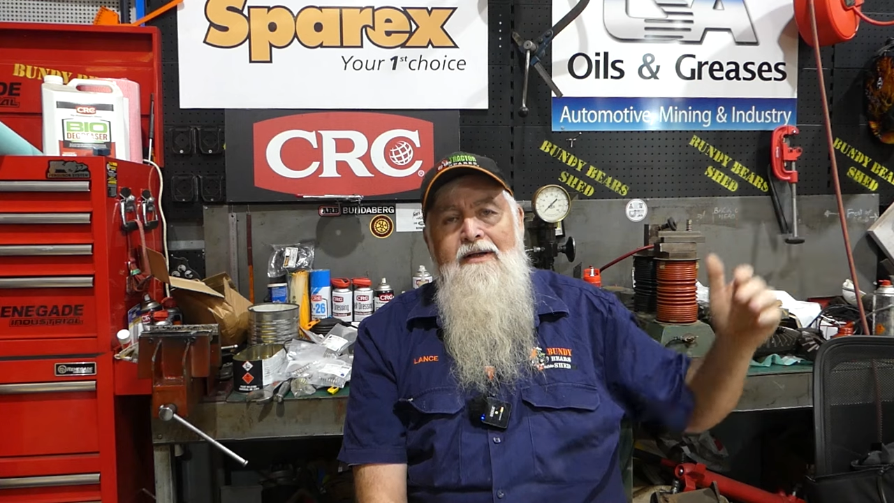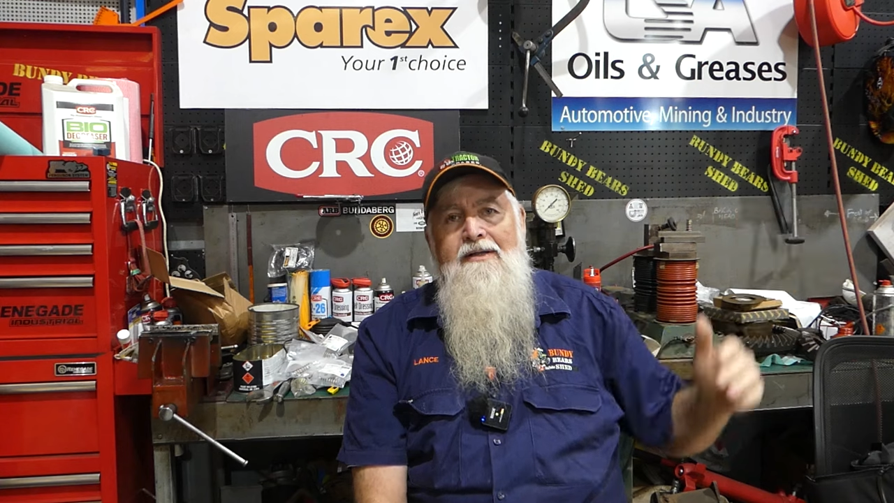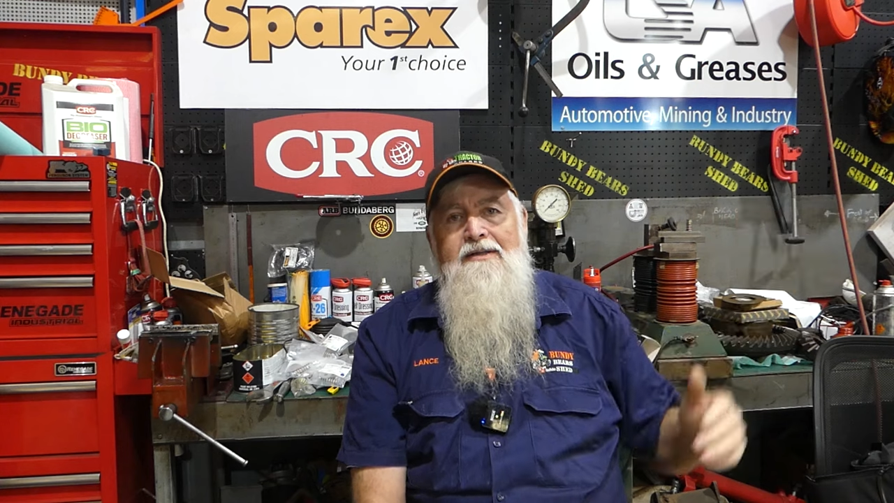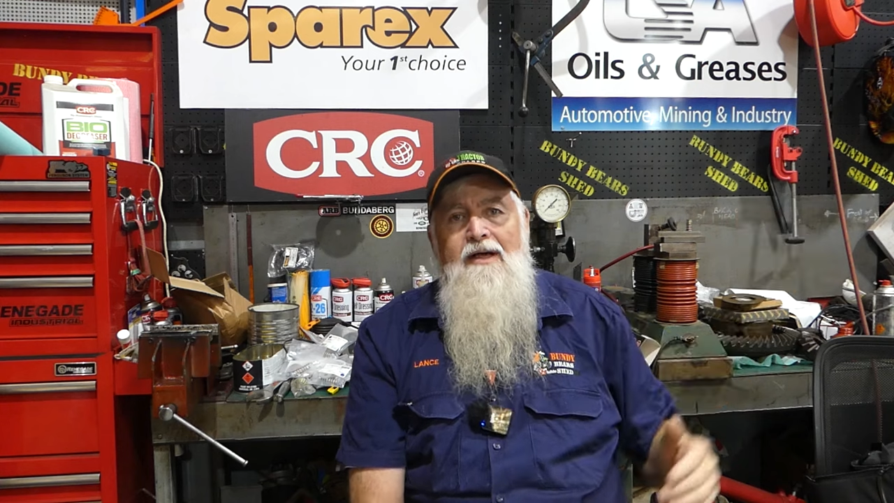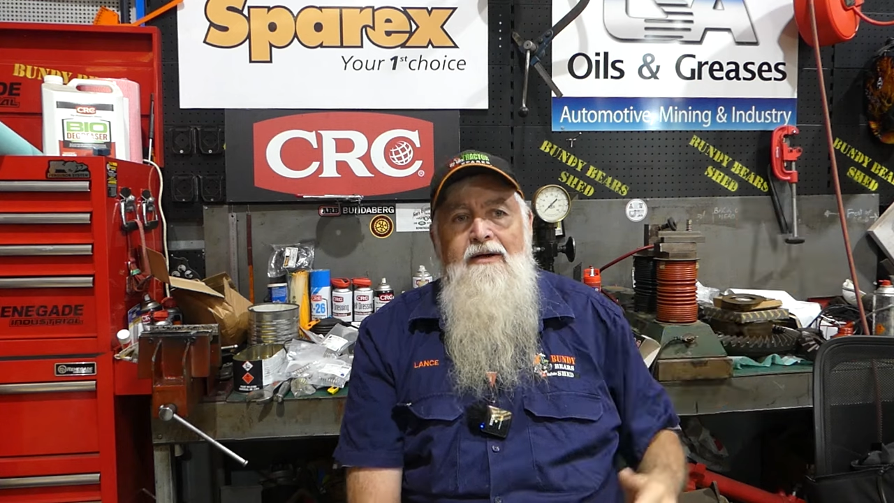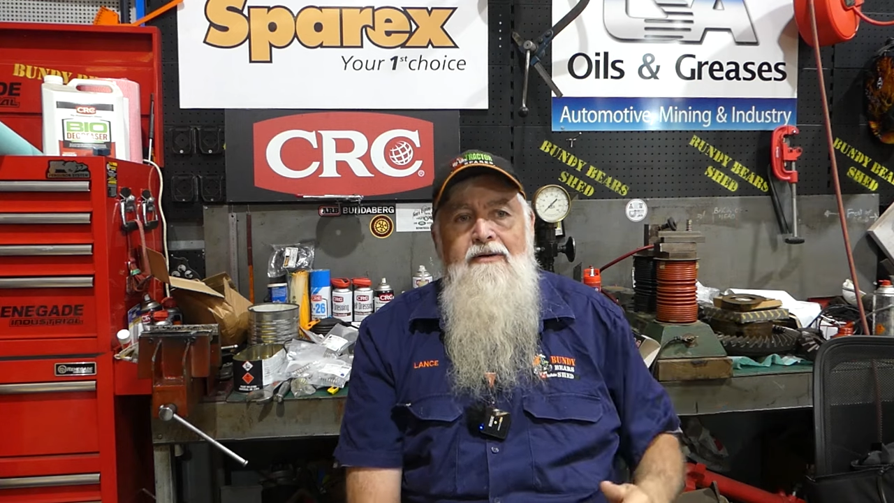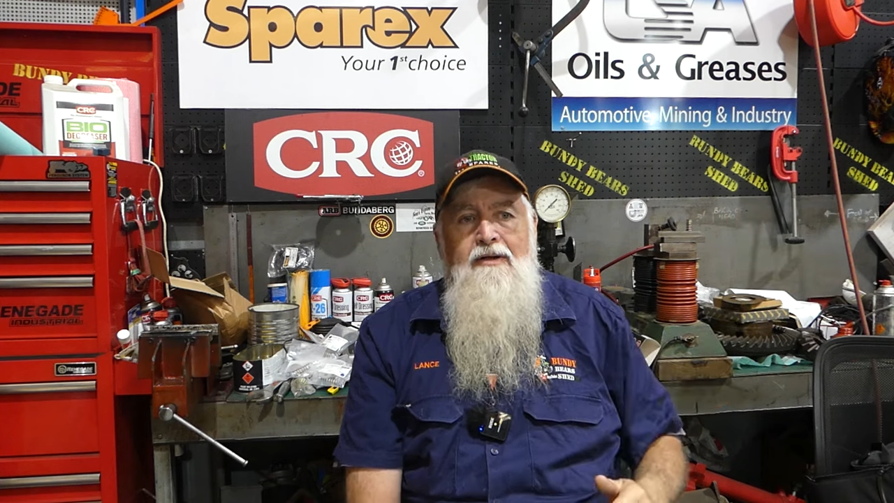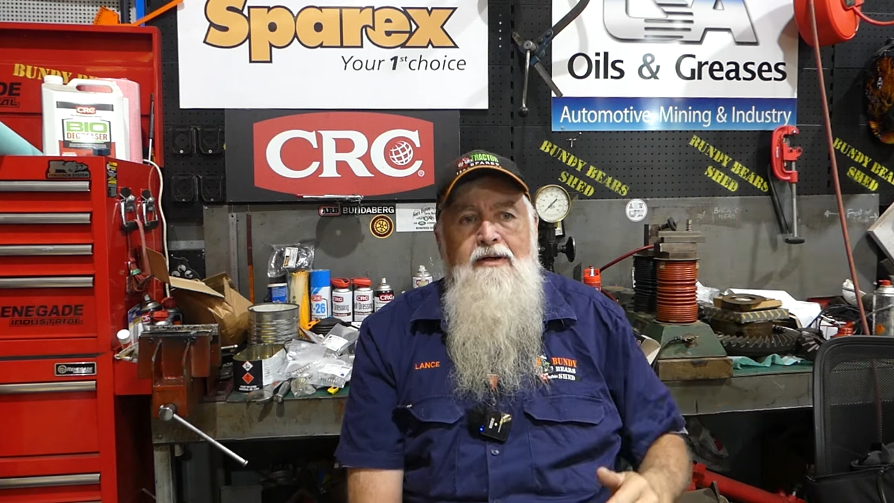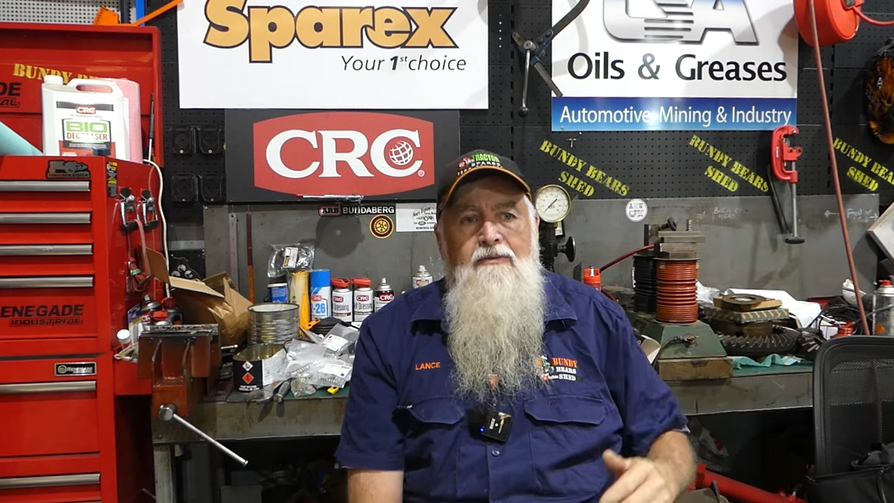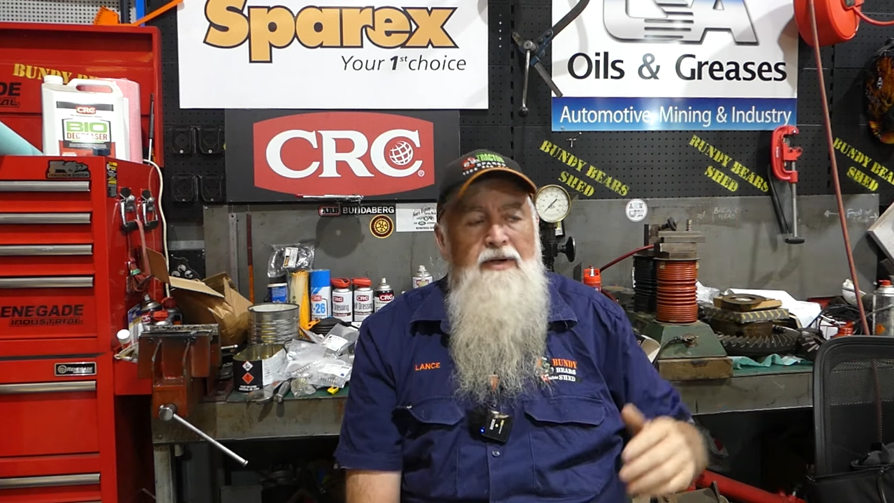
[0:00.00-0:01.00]
So
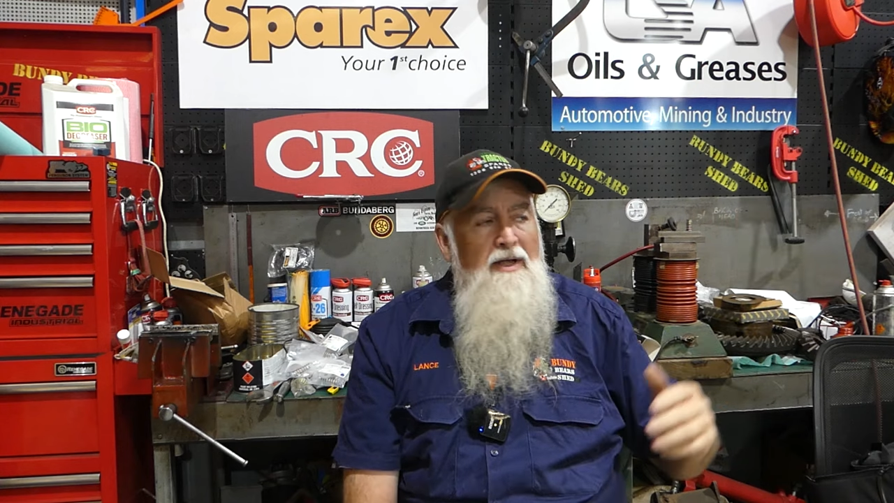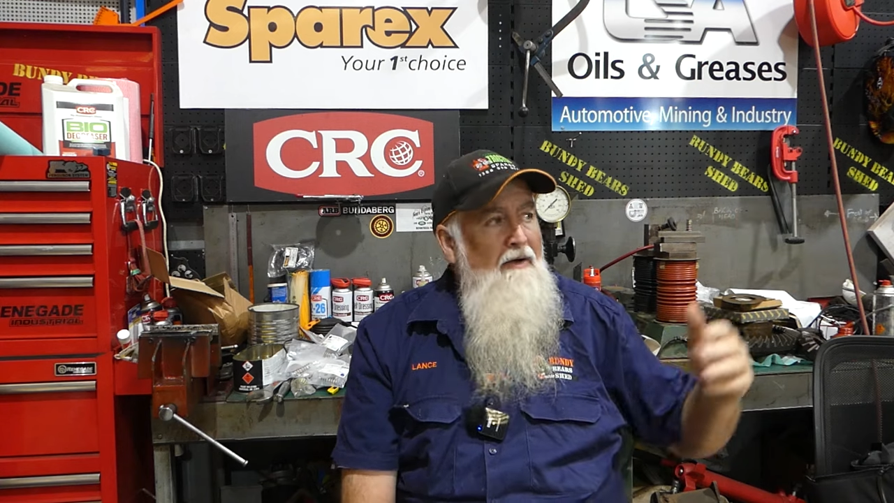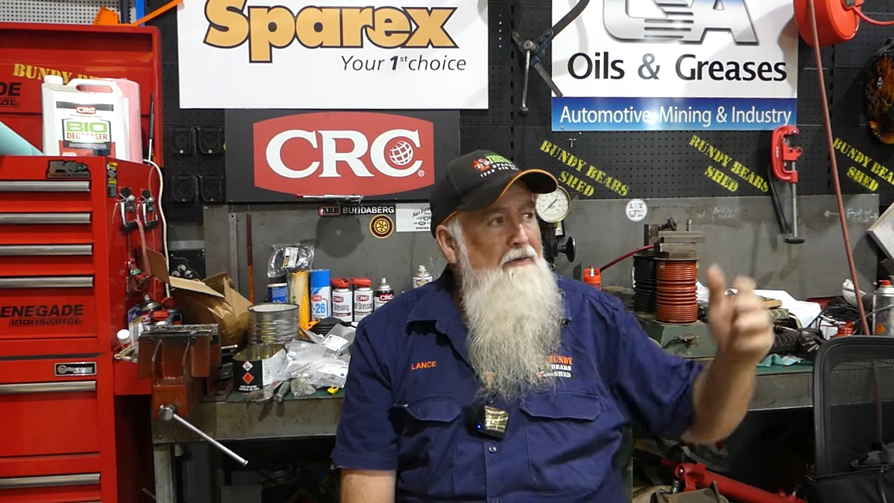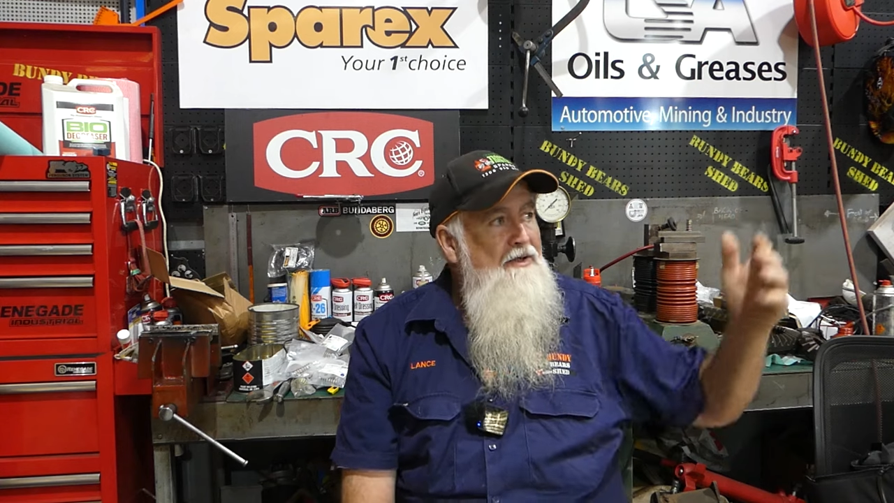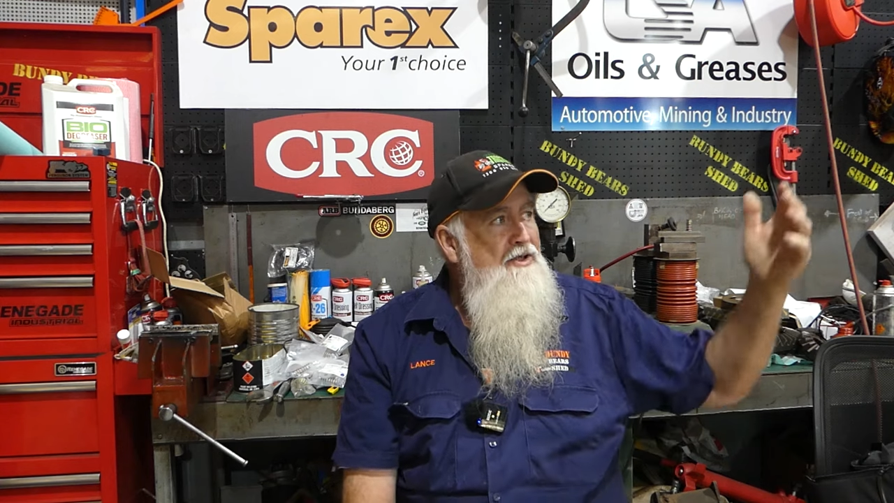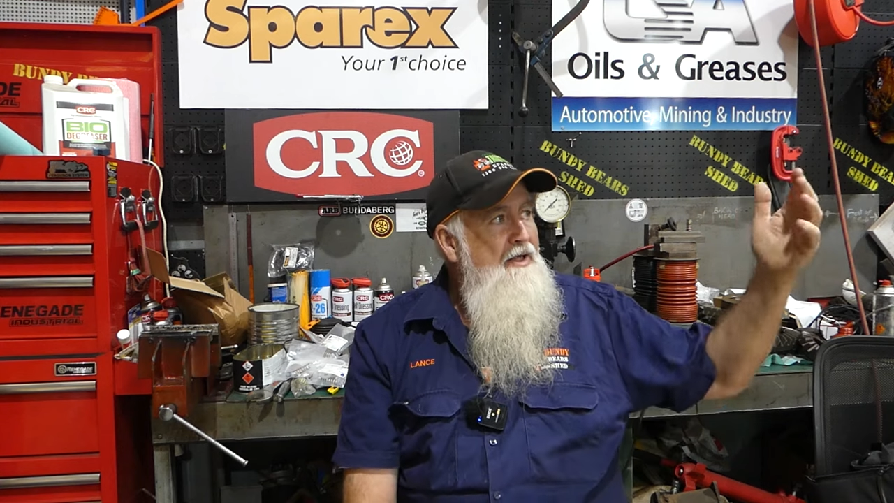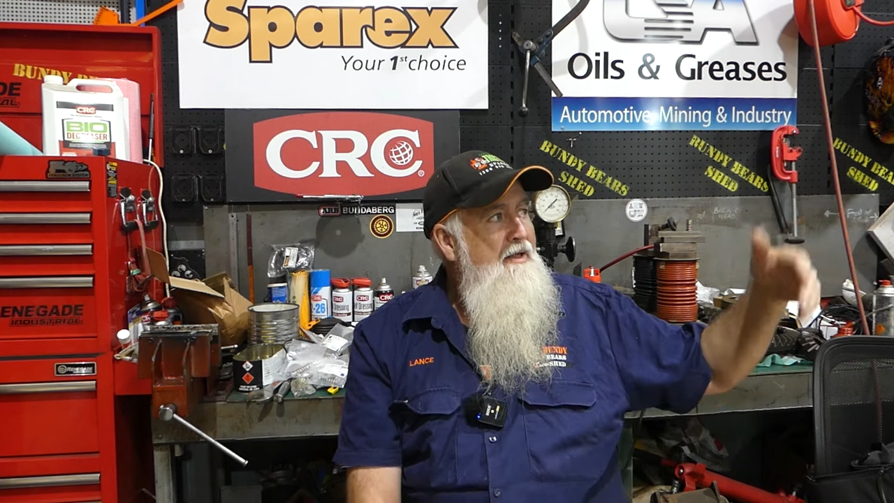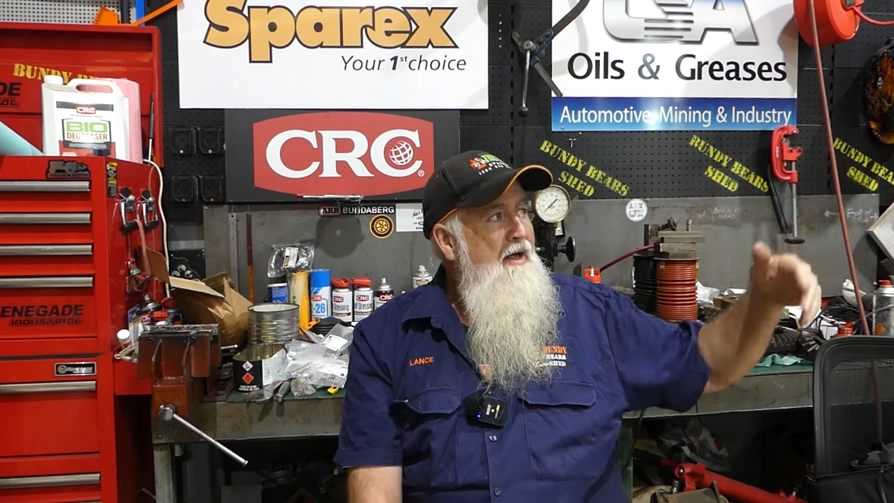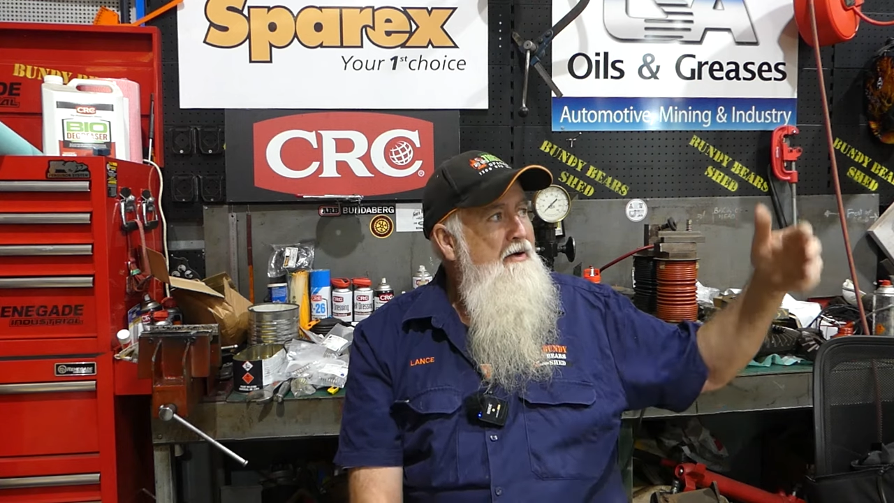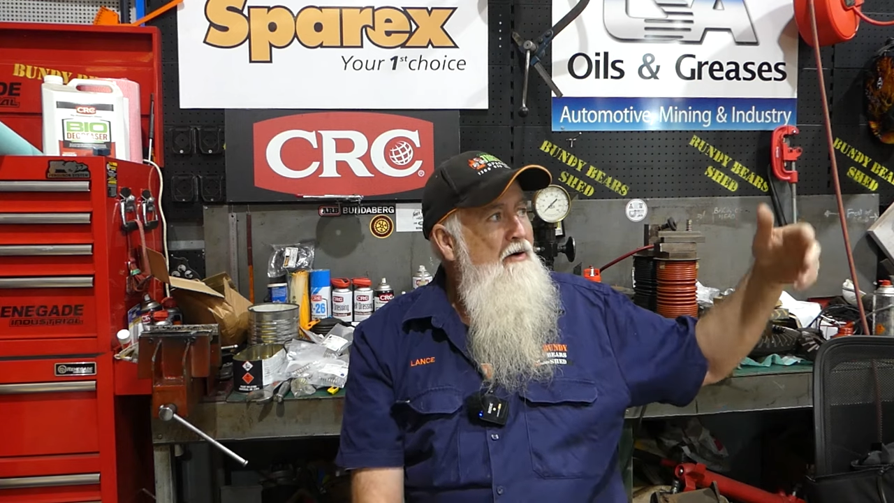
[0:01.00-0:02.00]
we're going to sheet that